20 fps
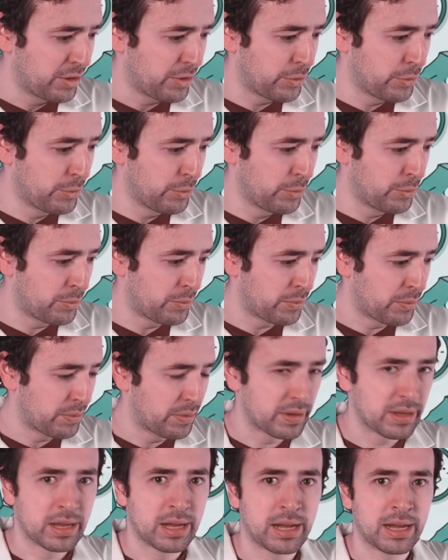oh,
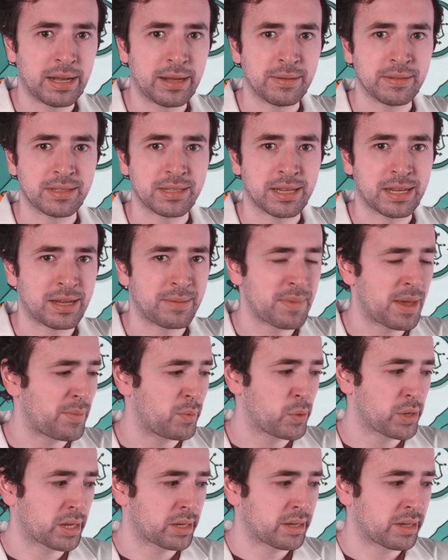uh, uh, maybe
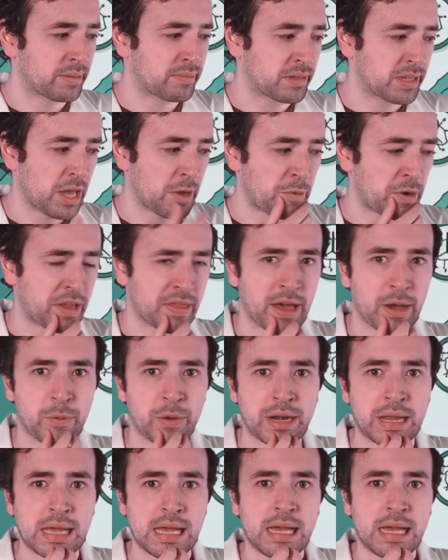we can uh, get rid of that one.